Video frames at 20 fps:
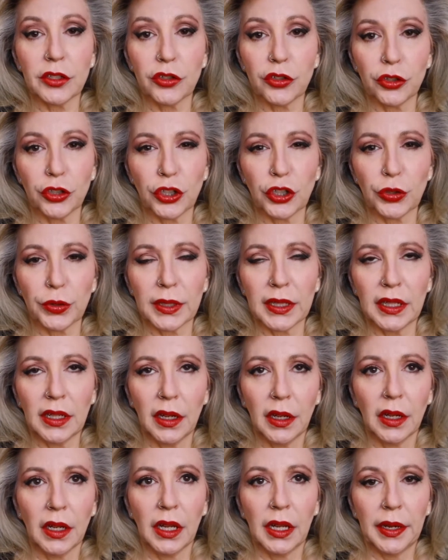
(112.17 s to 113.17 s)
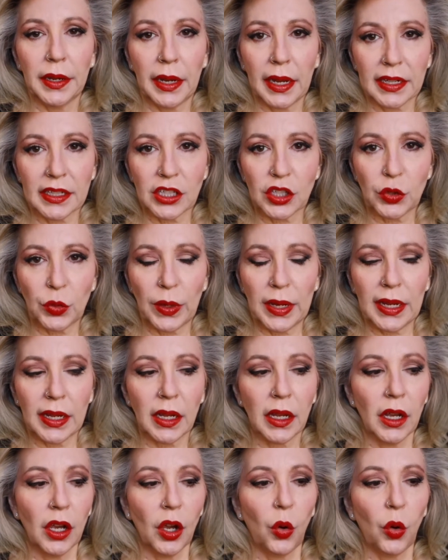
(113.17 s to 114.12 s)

surgery next week.